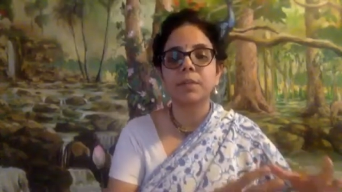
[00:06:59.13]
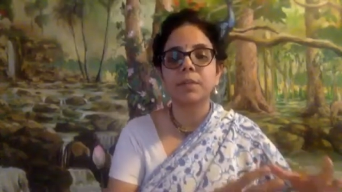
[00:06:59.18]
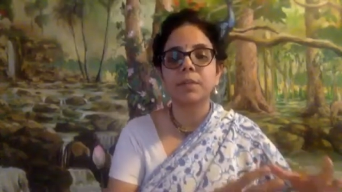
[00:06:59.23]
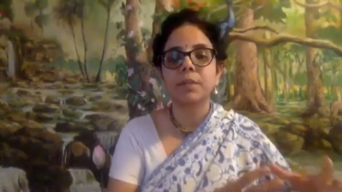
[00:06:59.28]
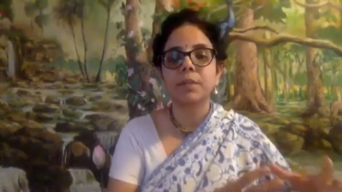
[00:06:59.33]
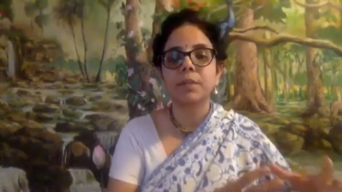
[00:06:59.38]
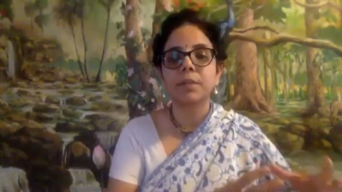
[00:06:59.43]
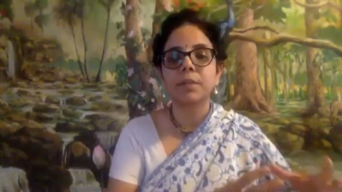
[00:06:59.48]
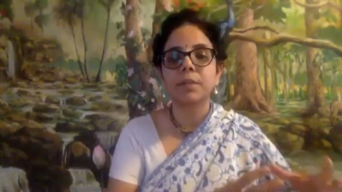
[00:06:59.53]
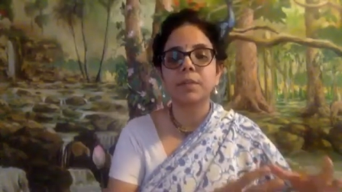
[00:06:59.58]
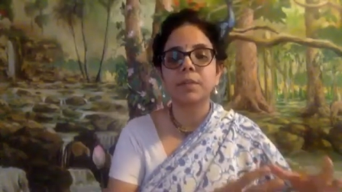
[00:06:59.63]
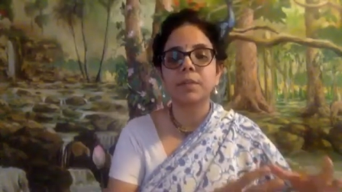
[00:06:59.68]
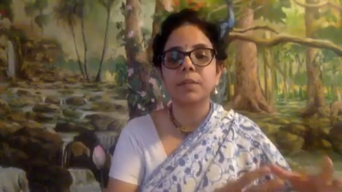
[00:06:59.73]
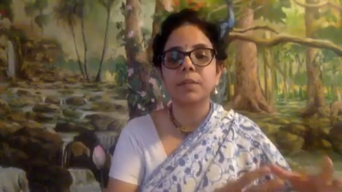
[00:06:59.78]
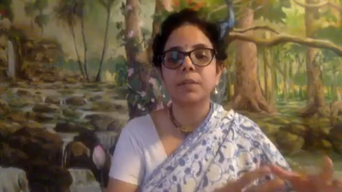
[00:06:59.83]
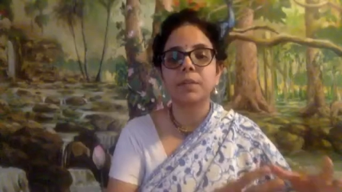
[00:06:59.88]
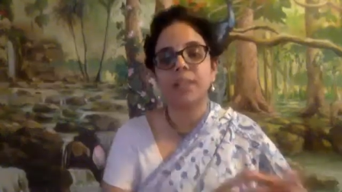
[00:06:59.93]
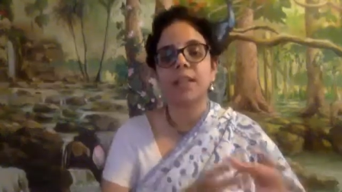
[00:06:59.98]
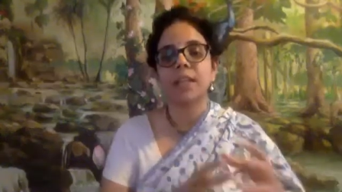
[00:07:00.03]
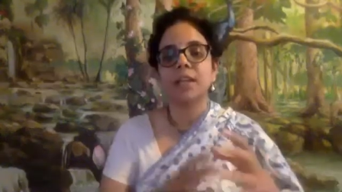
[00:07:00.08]

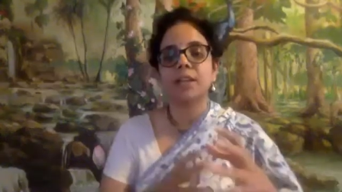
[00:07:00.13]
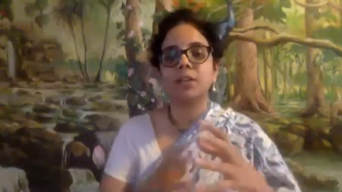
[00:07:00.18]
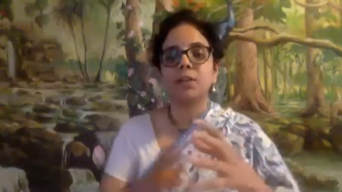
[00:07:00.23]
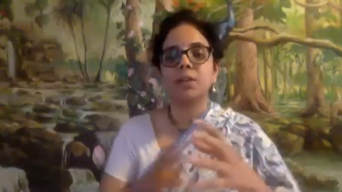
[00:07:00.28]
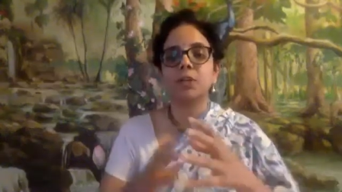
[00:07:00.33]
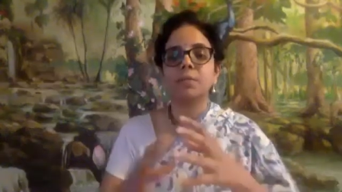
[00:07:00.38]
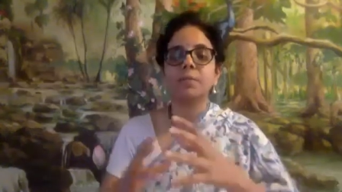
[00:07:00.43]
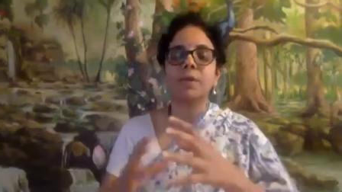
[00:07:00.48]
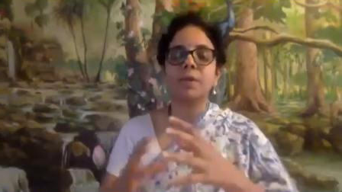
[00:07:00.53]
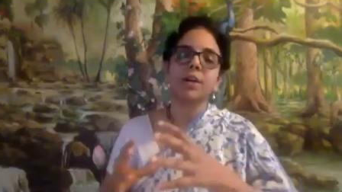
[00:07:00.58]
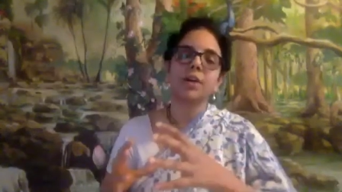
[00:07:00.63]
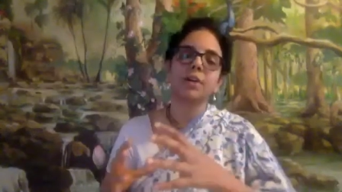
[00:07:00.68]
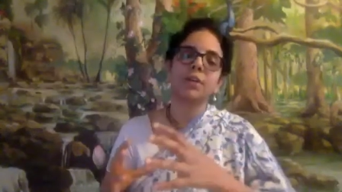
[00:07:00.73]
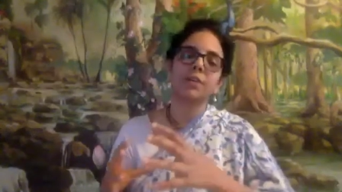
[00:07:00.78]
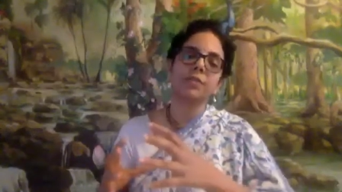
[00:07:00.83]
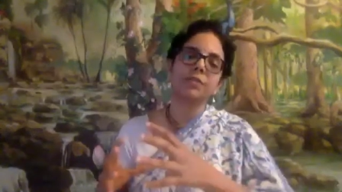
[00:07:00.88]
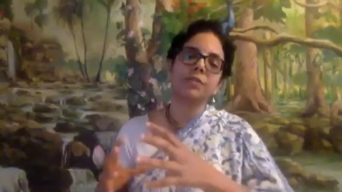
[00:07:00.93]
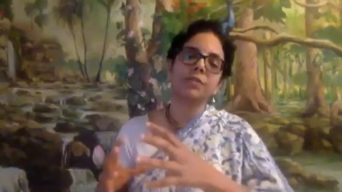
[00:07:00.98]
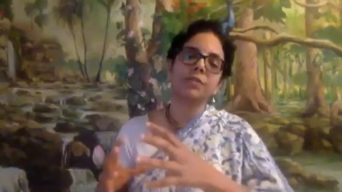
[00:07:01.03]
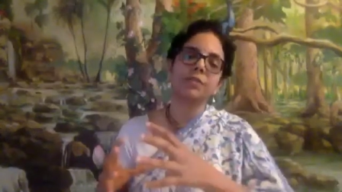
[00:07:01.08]
community, and then you're part
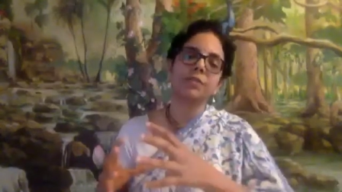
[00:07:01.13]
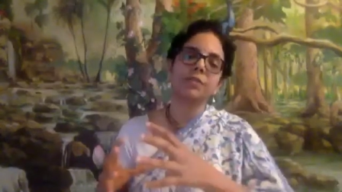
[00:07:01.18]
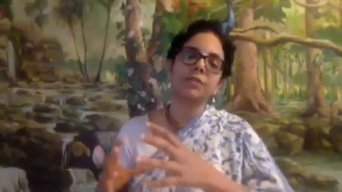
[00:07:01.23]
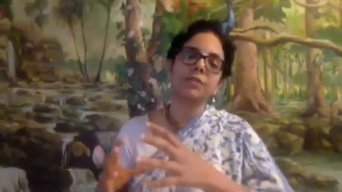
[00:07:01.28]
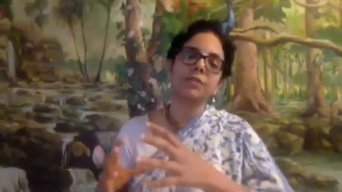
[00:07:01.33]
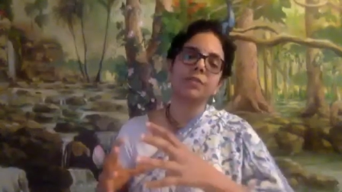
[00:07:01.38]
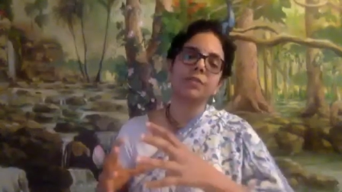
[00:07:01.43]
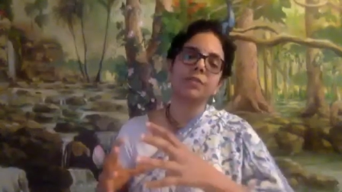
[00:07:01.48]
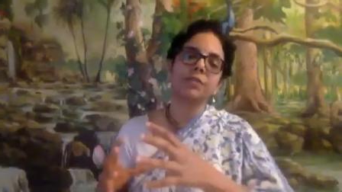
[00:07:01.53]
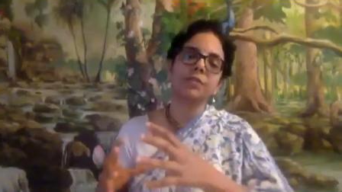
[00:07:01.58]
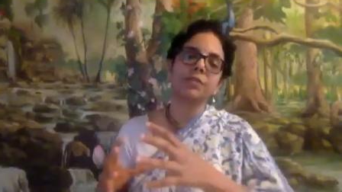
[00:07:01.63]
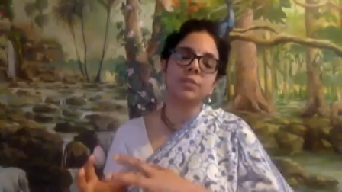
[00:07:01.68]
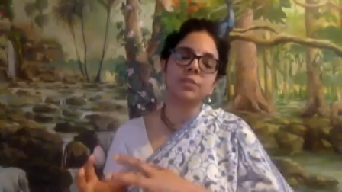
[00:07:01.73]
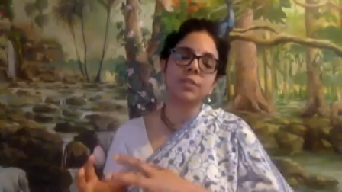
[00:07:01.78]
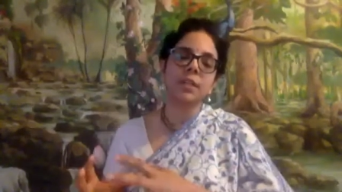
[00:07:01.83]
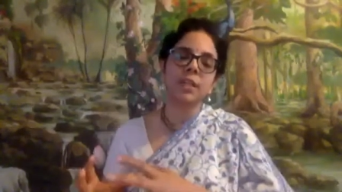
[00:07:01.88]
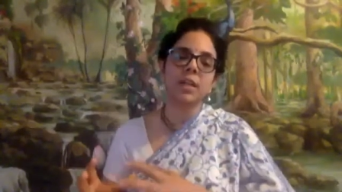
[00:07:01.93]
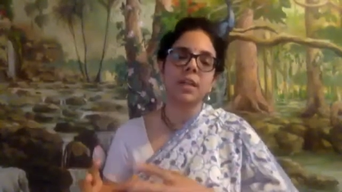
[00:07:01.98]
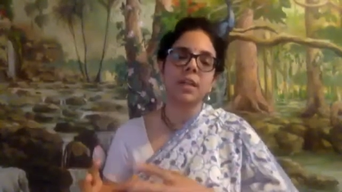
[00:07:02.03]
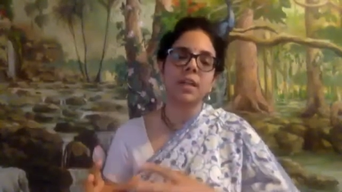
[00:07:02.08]
of your school,